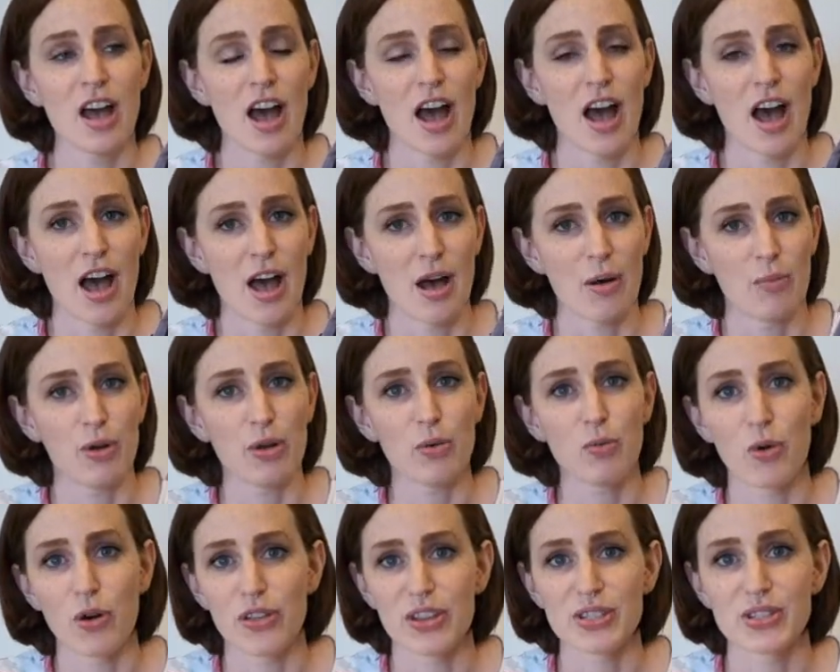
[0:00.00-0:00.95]
We
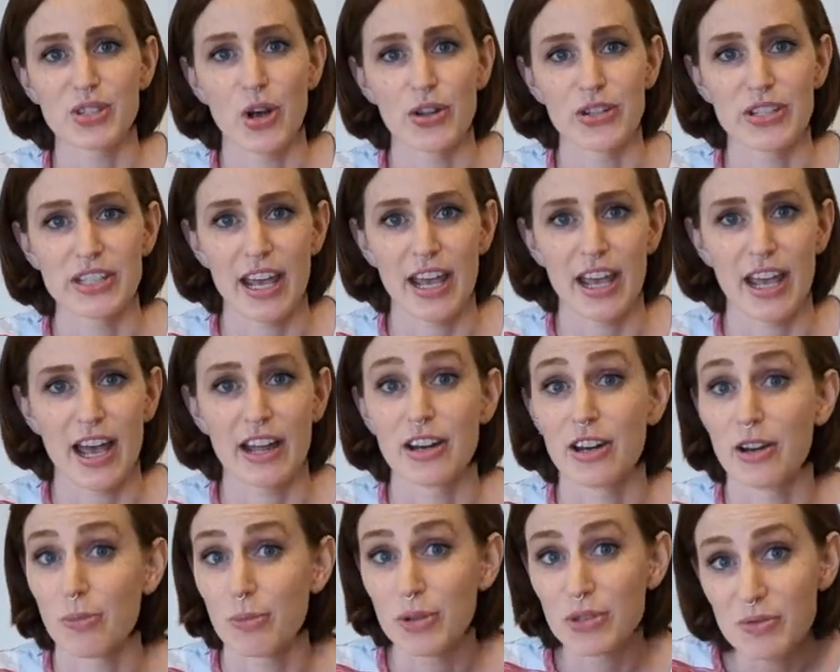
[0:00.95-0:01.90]
wore this all day at
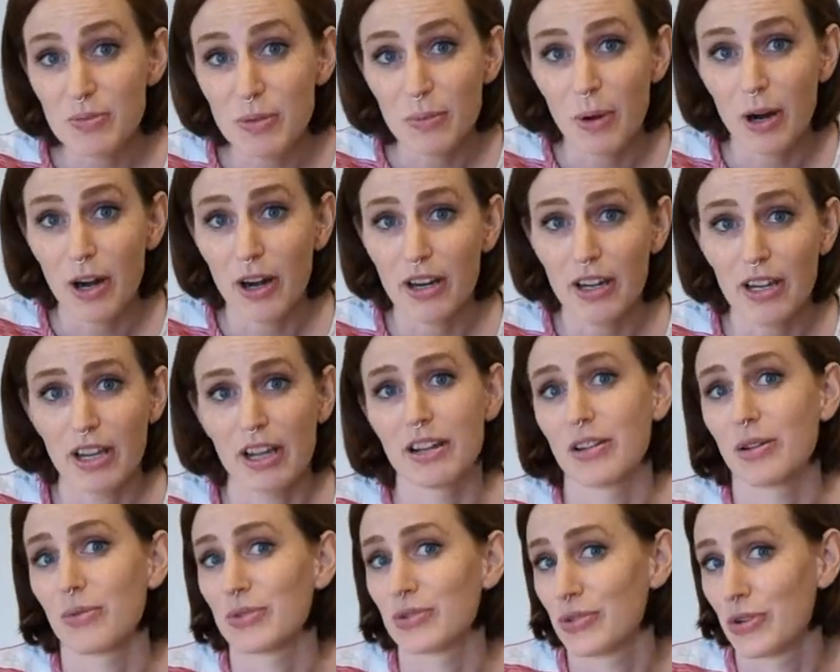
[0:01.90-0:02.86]
an amusement park, and
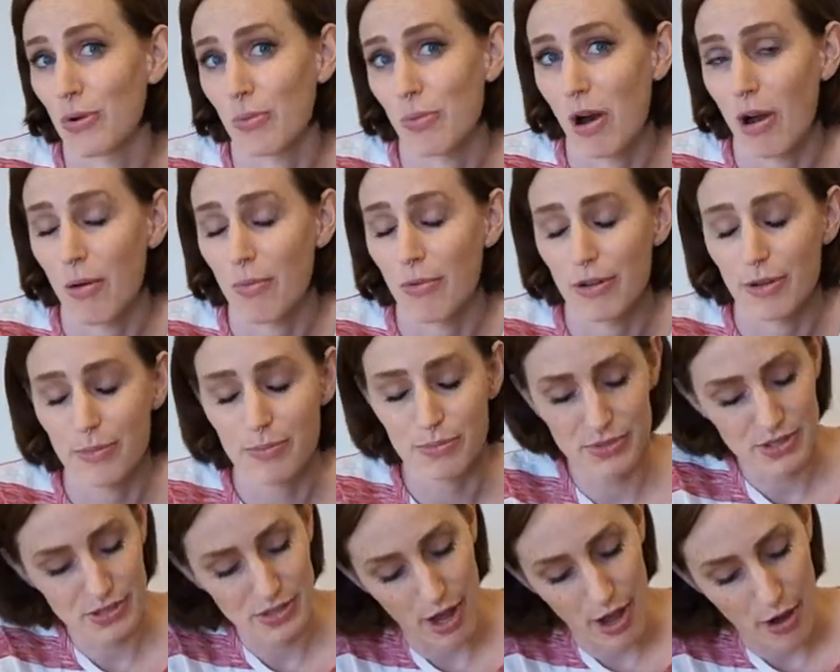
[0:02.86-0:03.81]
there was no problem.
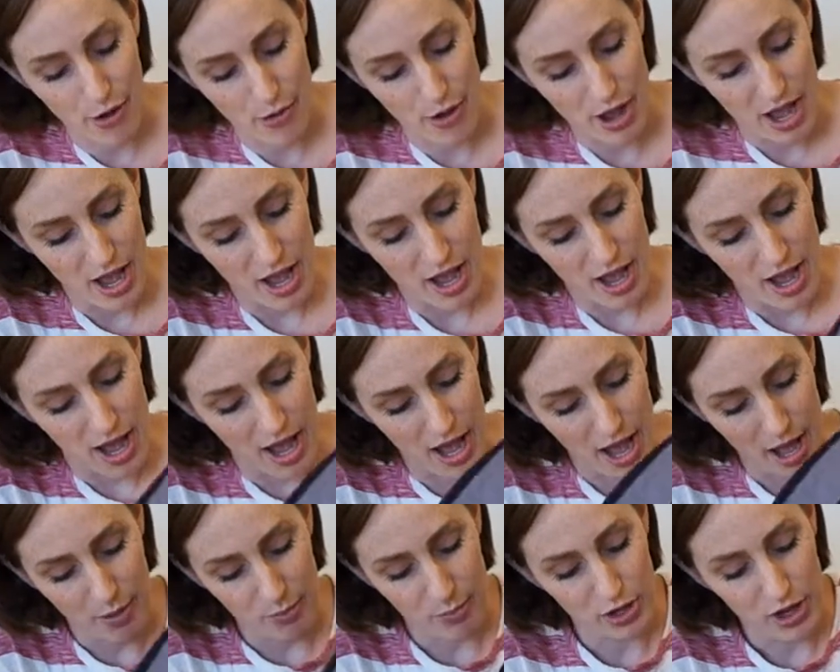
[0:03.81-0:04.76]
So
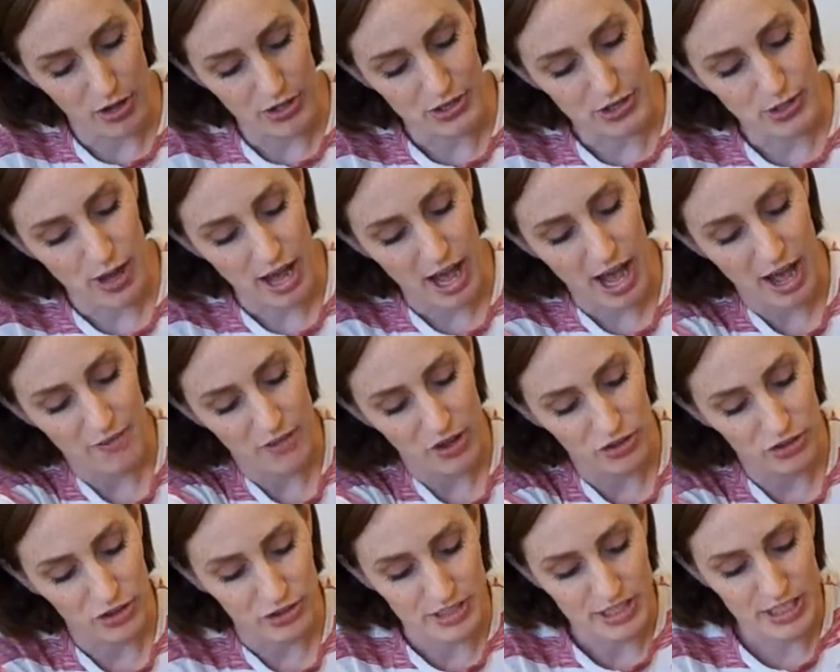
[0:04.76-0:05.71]
we also have a
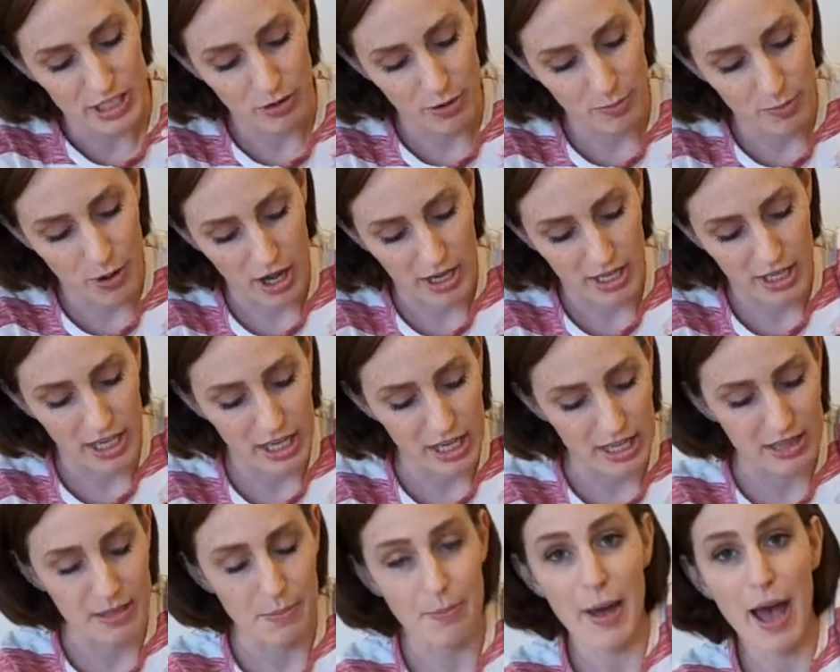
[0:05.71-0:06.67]
little secret pocket
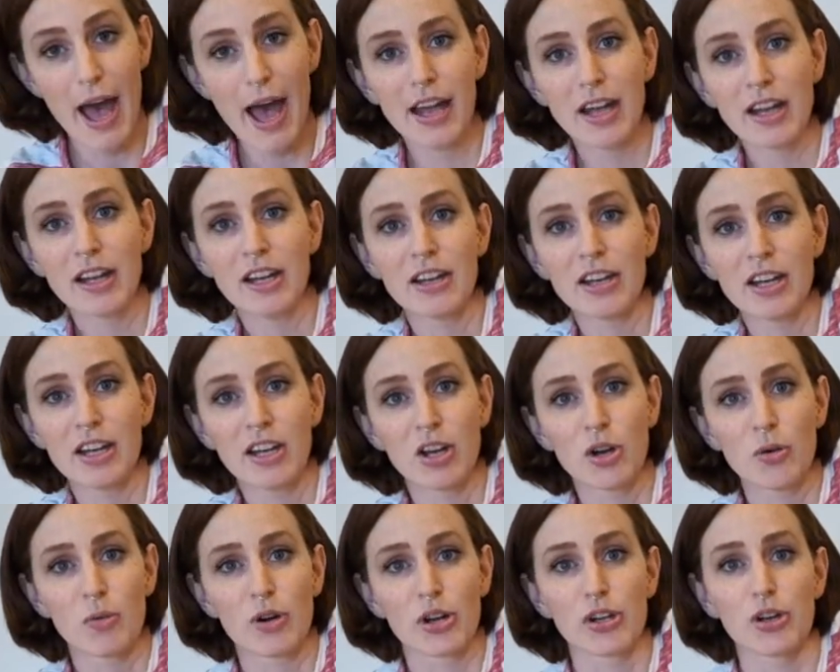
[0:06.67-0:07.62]
in the back
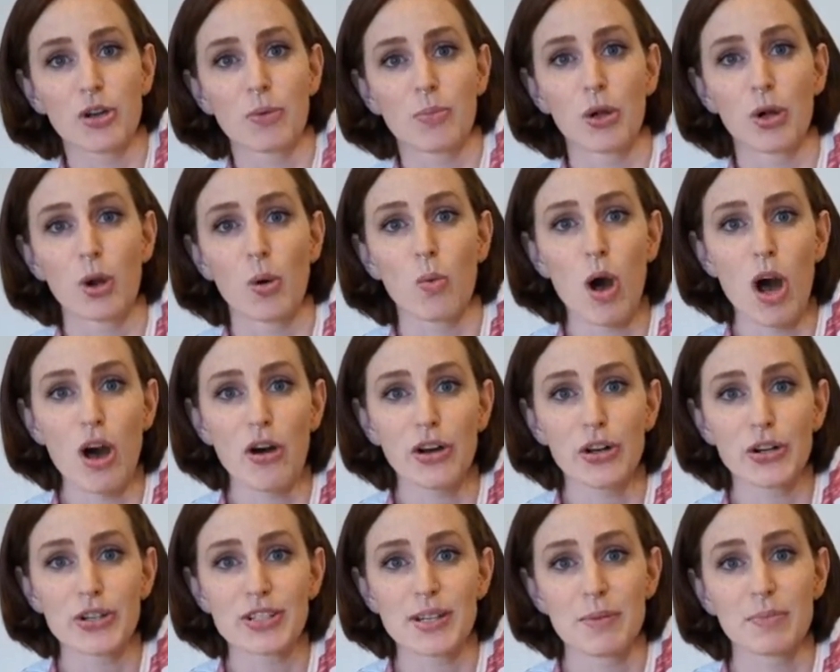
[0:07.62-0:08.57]
where you could put a
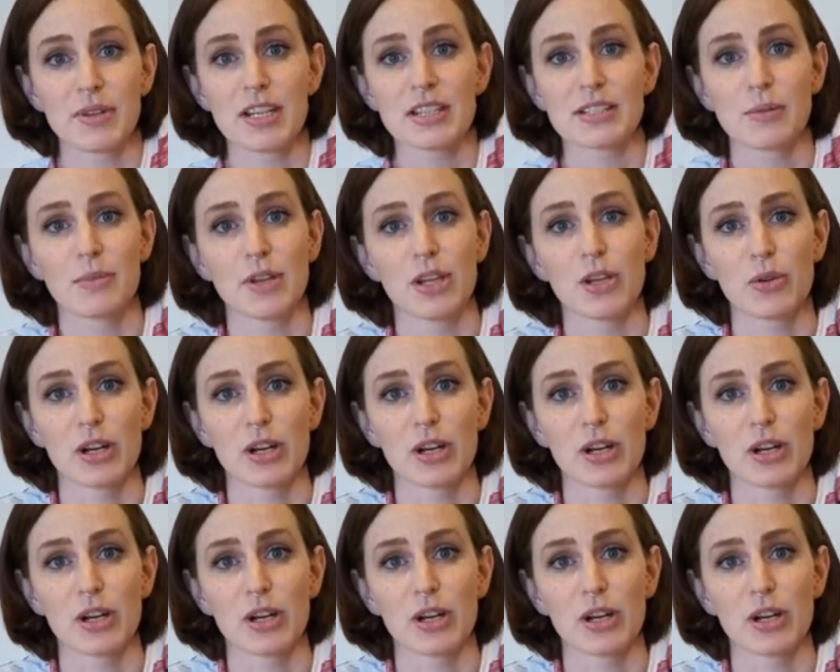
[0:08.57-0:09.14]
wallet or something you want